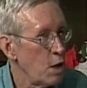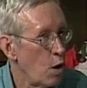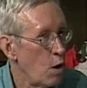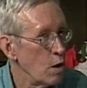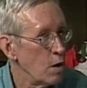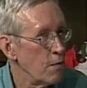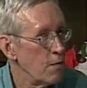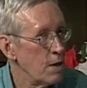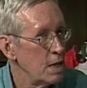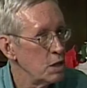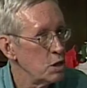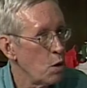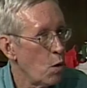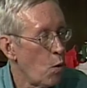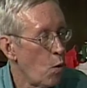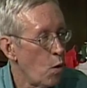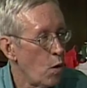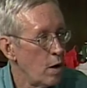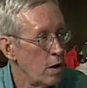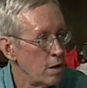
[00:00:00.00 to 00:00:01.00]
all of these
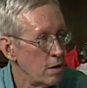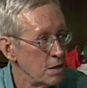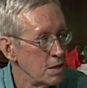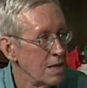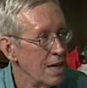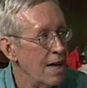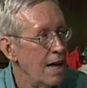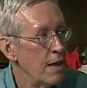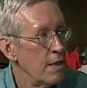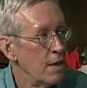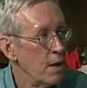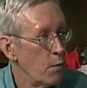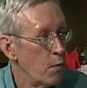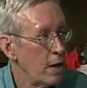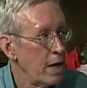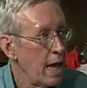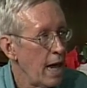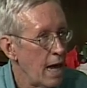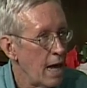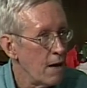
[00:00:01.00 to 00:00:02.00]
oils that
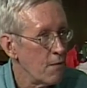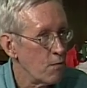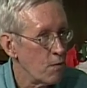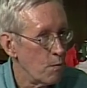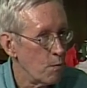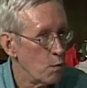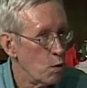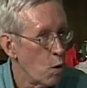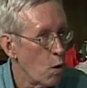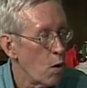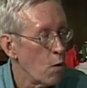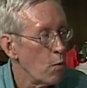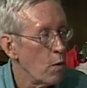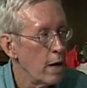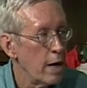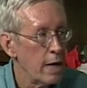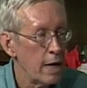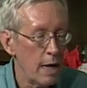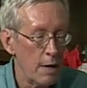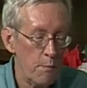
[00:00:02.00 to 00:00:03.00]
we have from
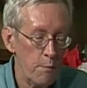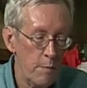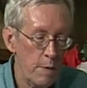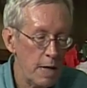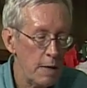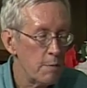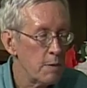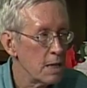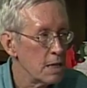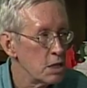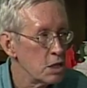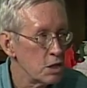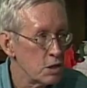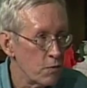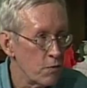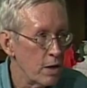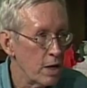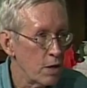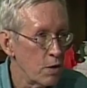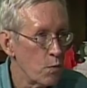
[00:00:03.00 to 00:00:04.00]
Norway and many places
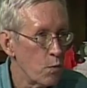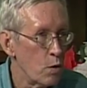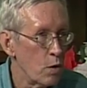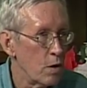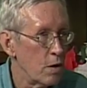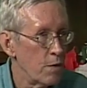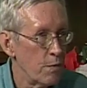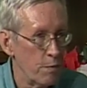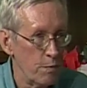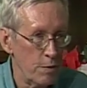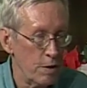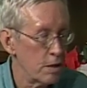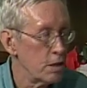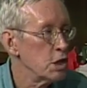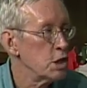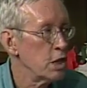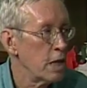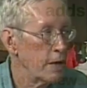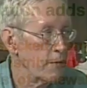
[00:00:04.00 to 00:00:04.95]
around the world, they're just